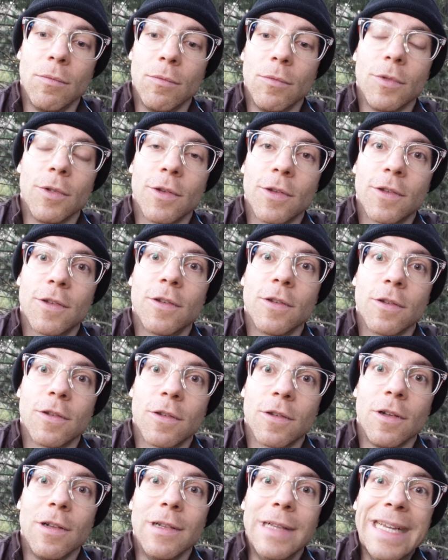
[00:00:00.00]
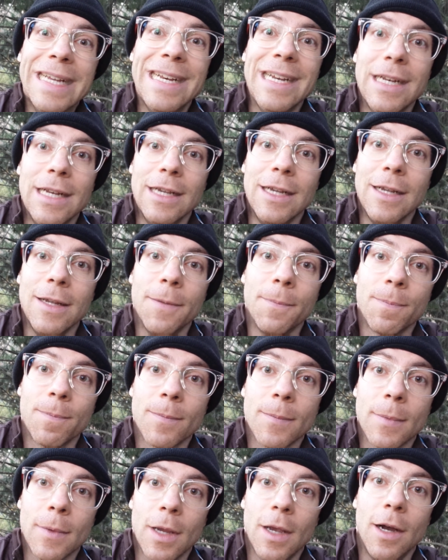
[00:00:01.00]
solidity
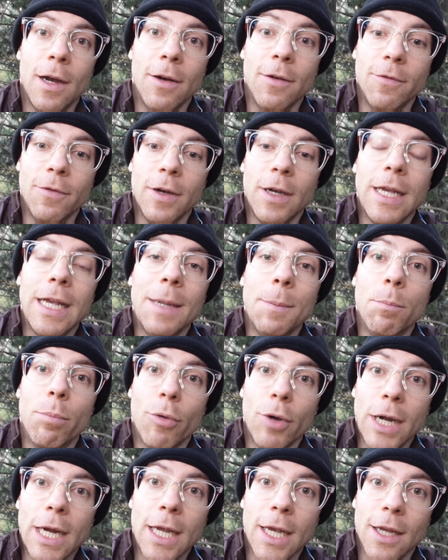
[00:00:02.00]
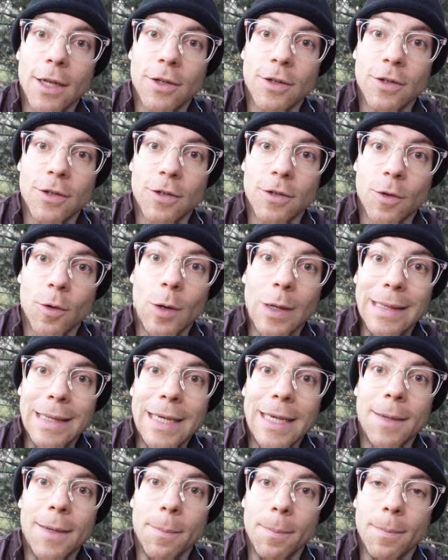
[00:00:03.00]
of a branch or a
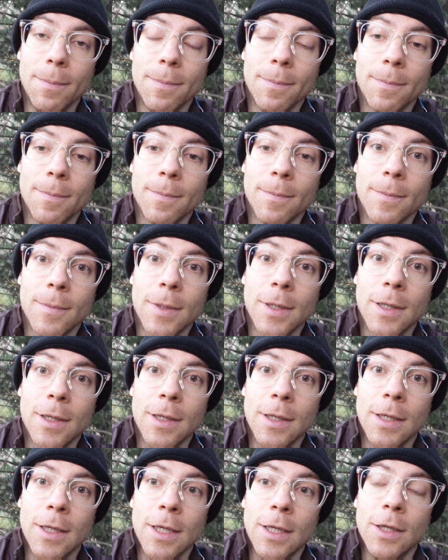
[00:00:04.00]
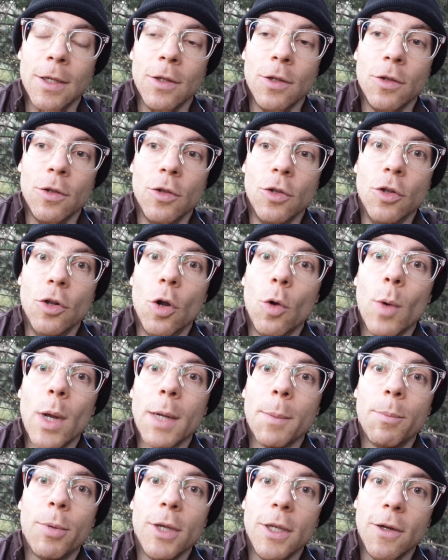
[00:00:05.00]
limb, you don't want to
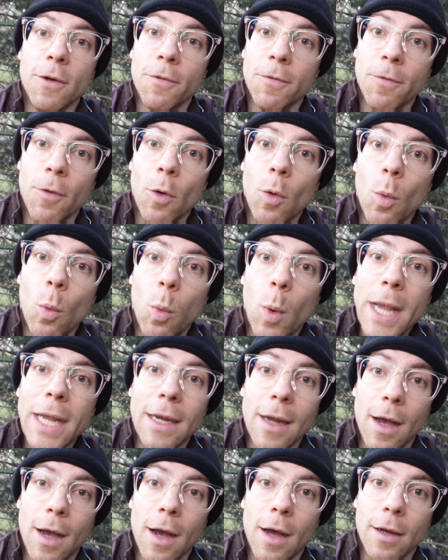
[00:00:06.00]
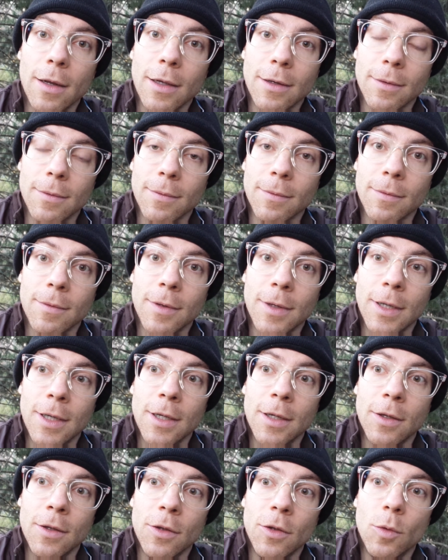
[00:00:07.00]
put your full weight on it.
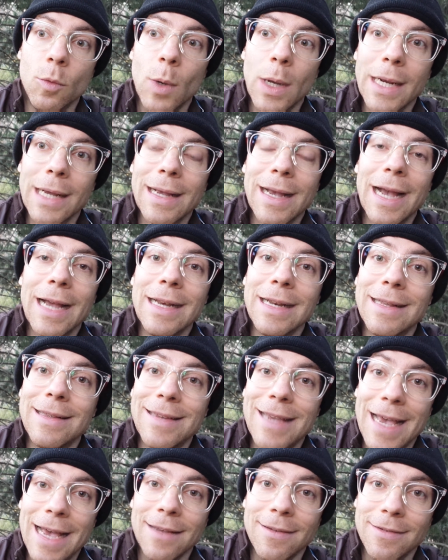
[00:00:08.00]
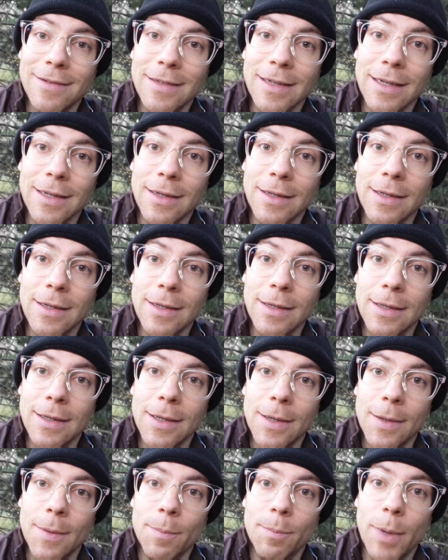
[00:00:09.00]
You want to kind of test it
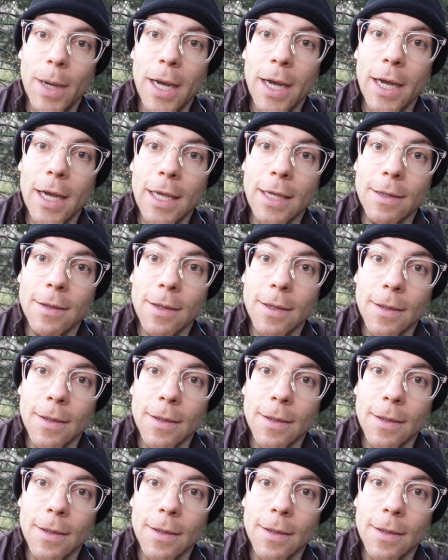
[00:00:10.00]
by